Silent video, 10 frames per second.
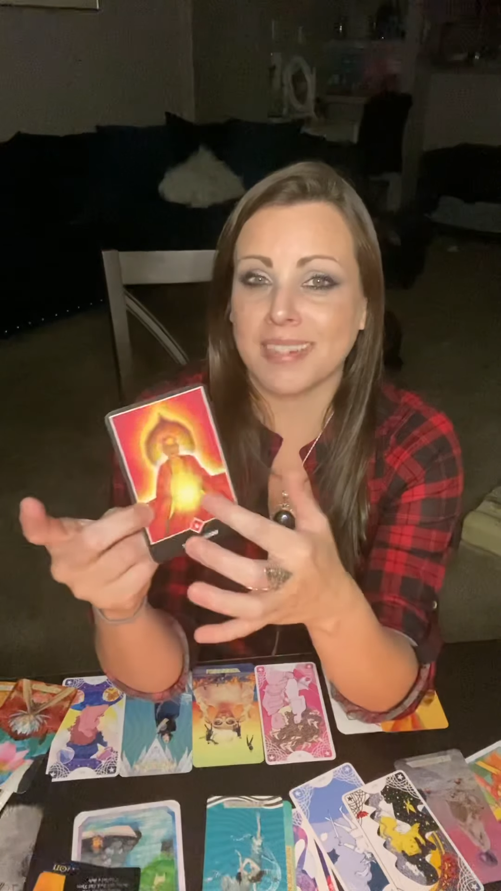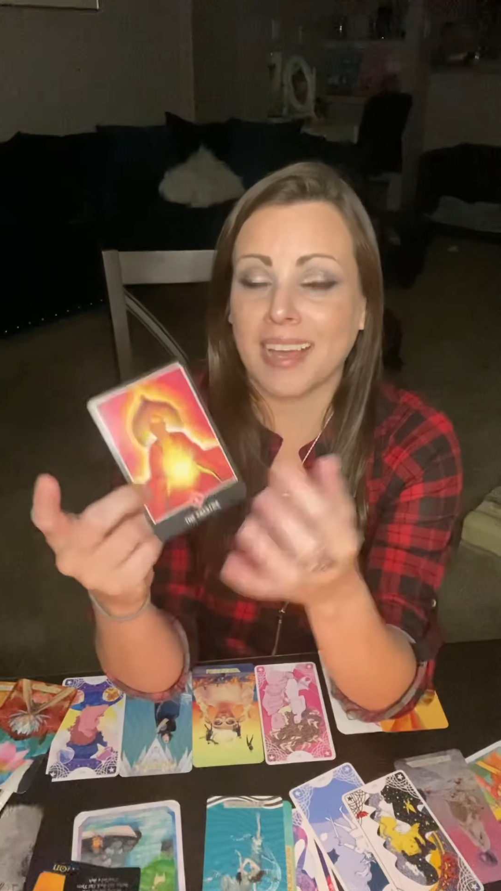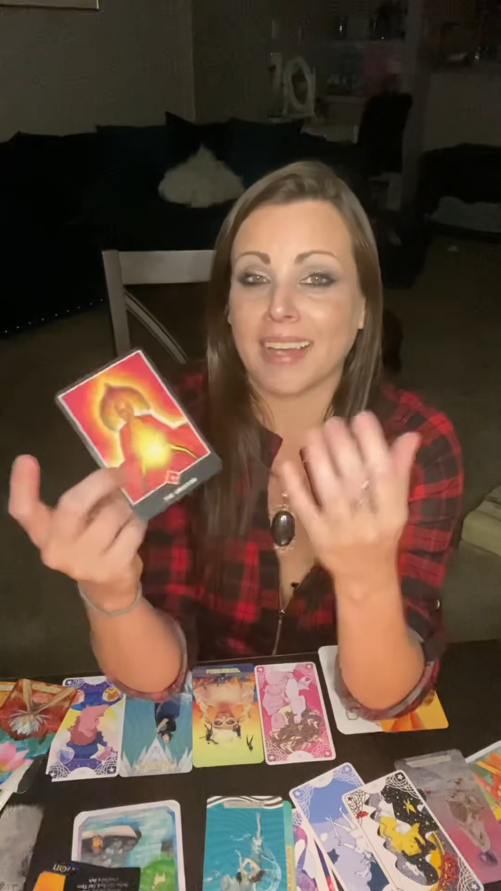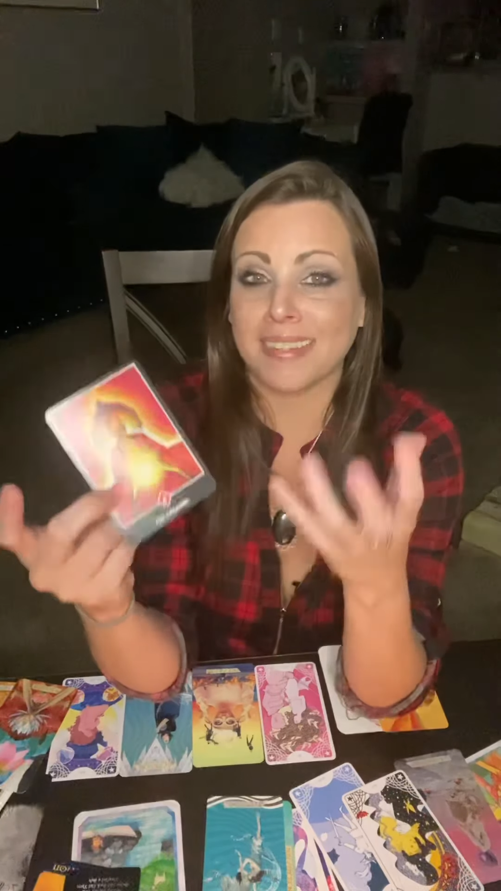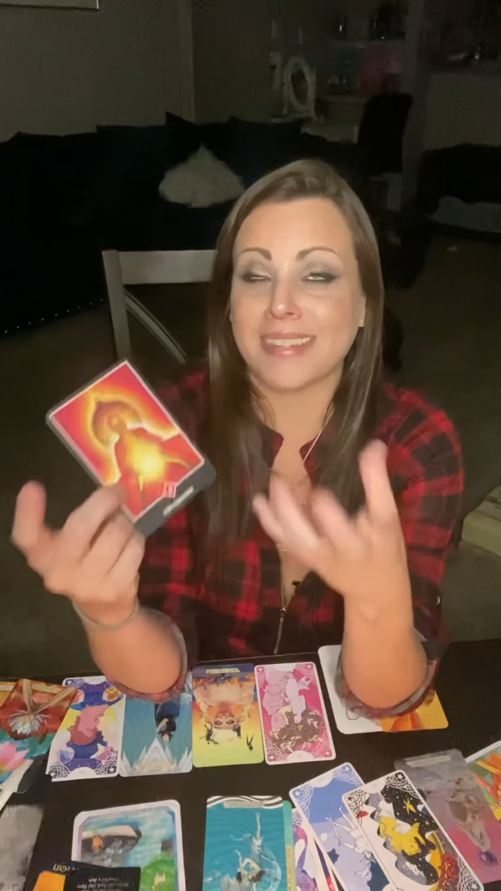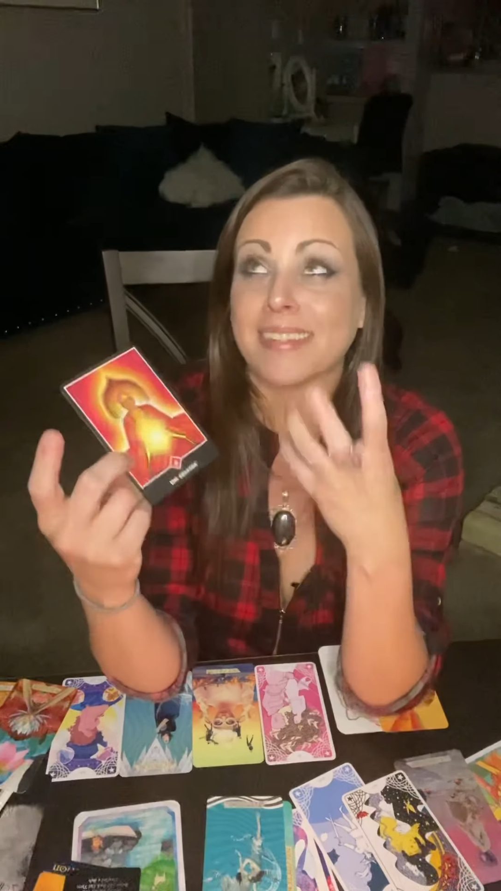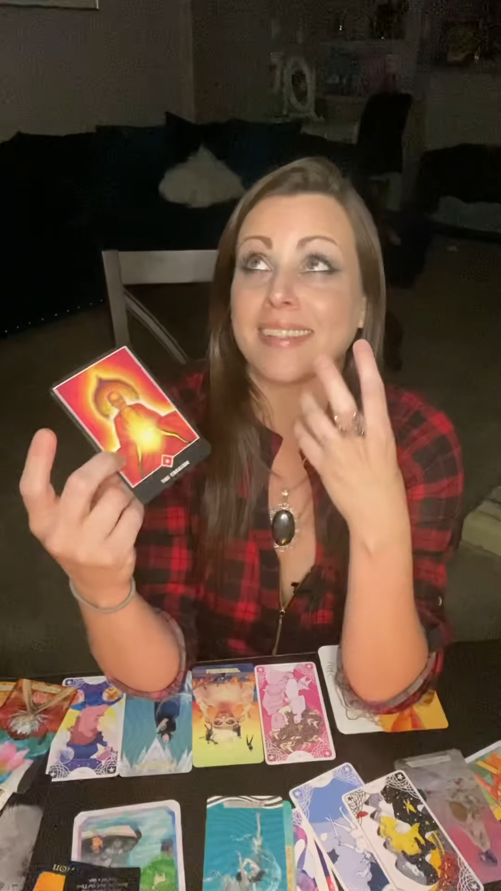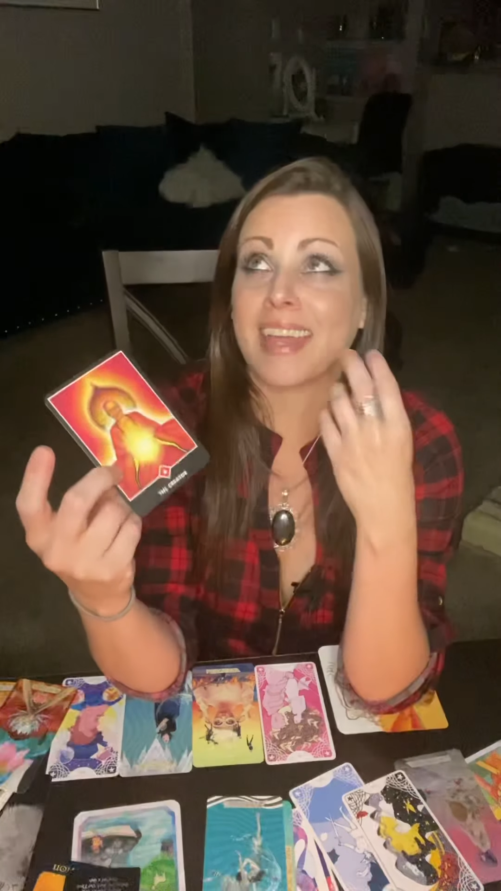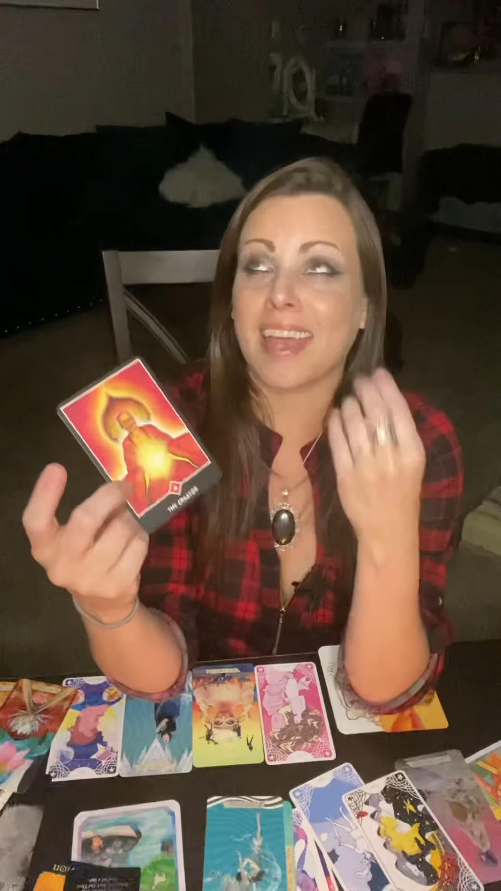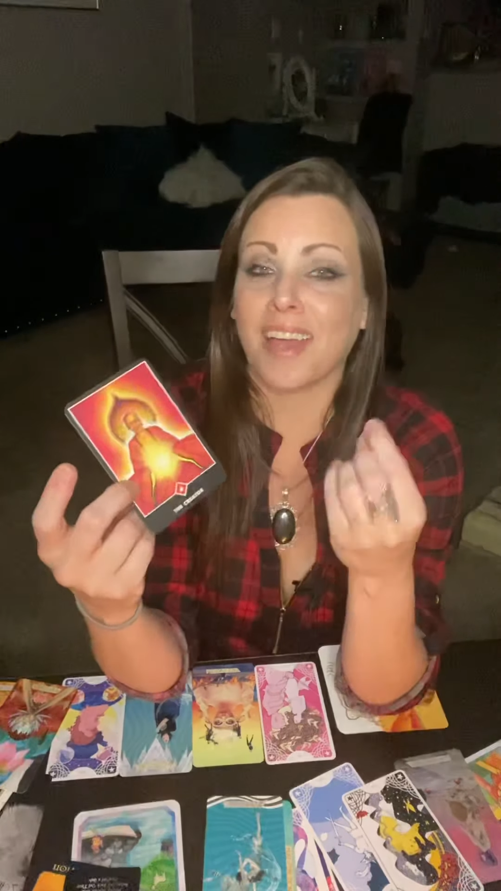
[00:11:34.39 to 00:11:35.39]
as this
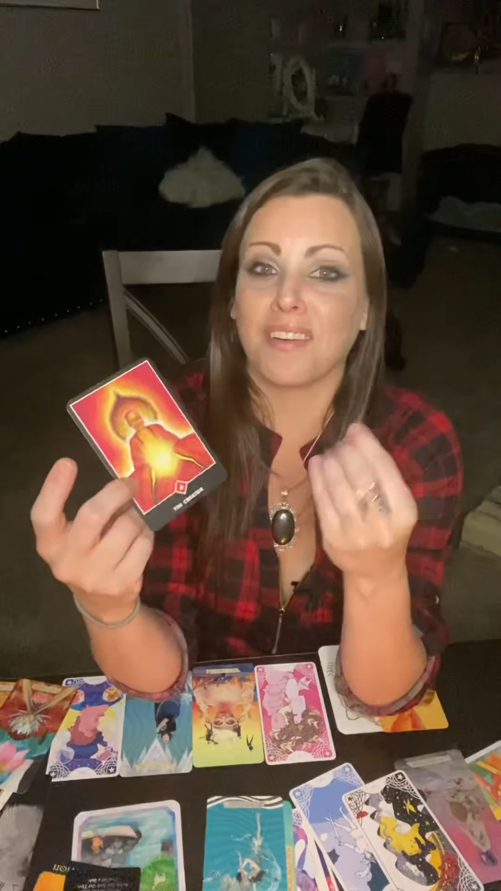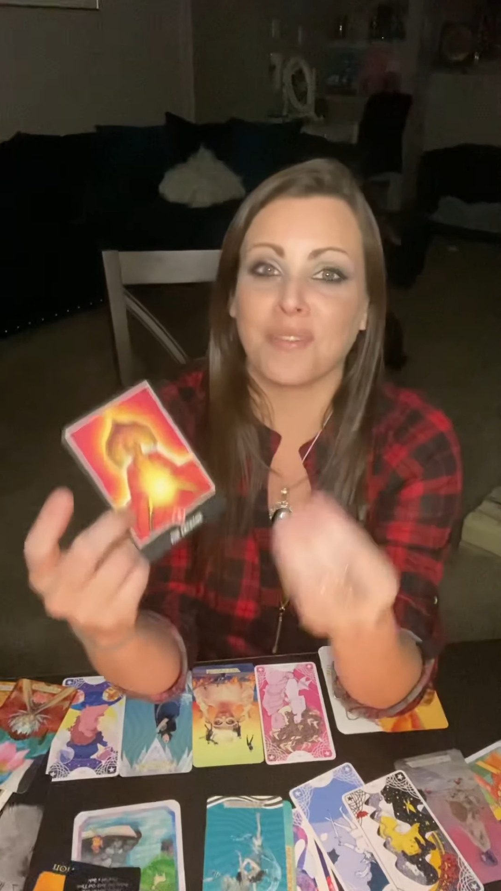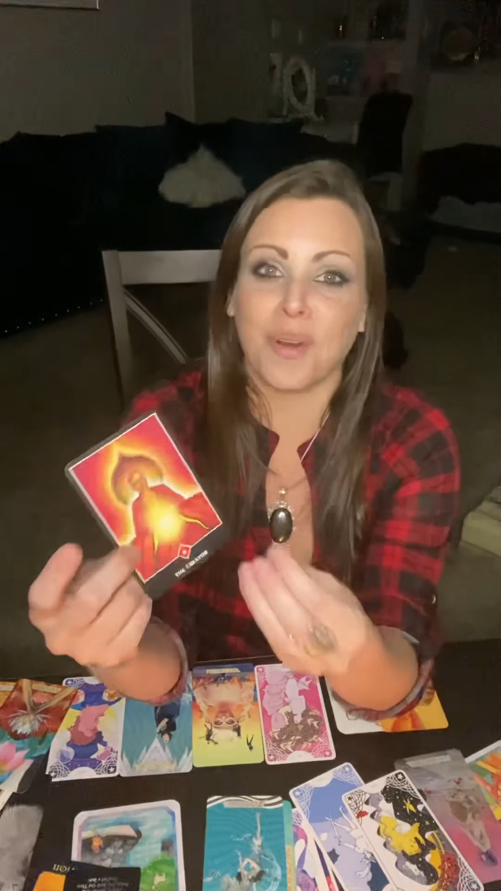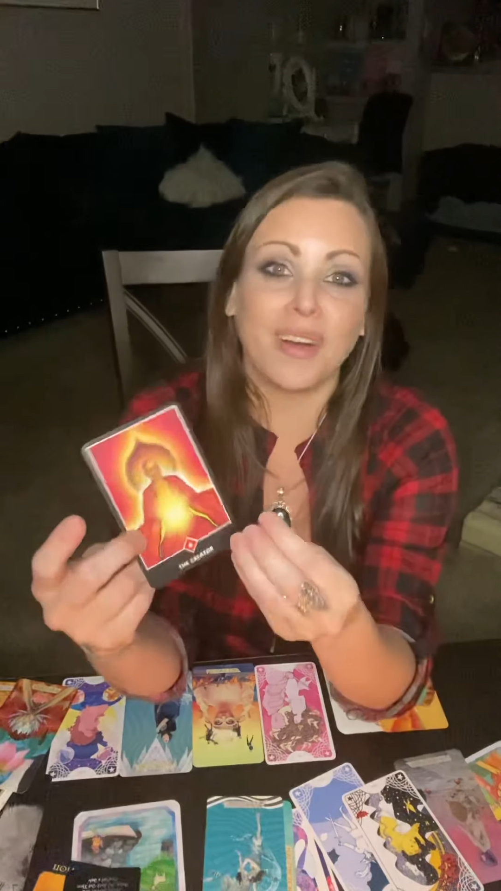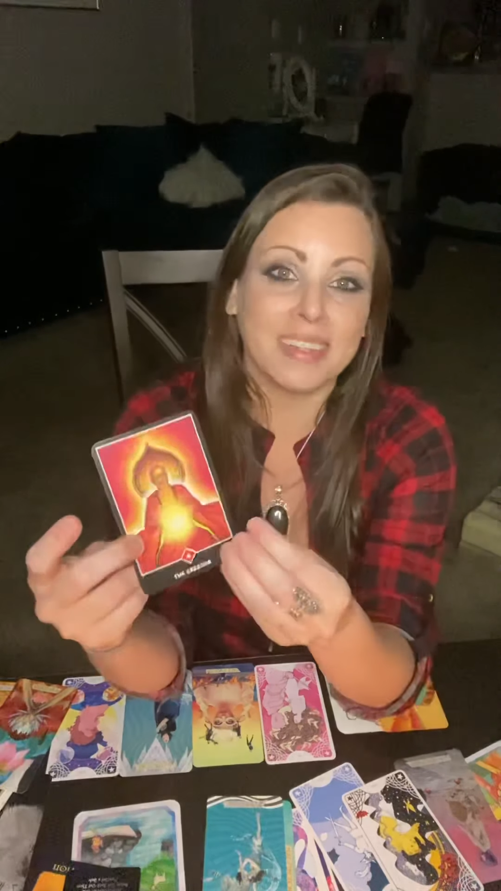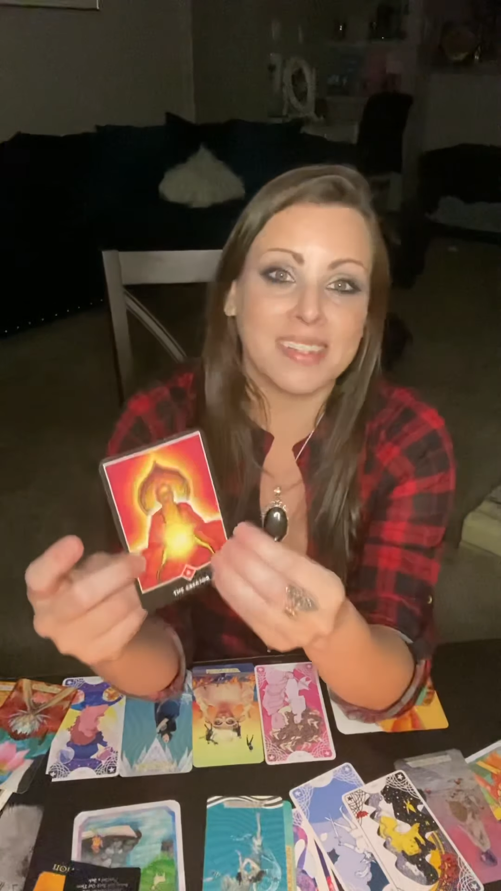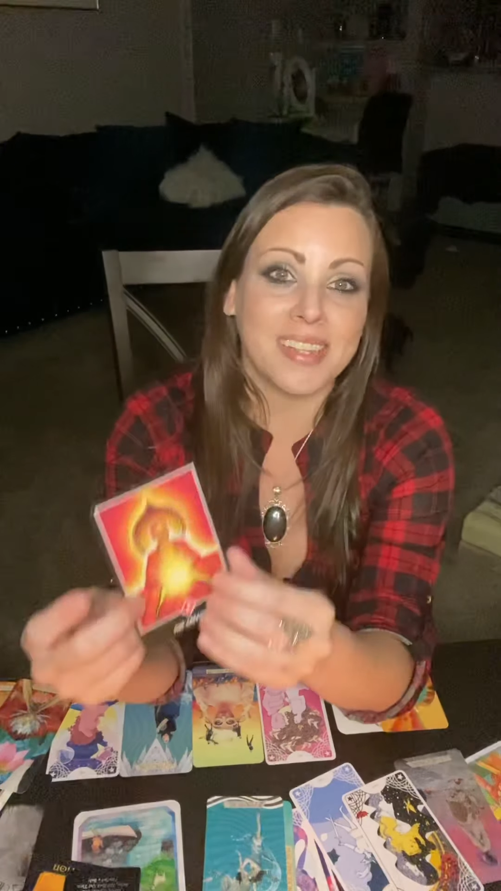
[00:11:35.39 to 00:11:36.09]
King of Wands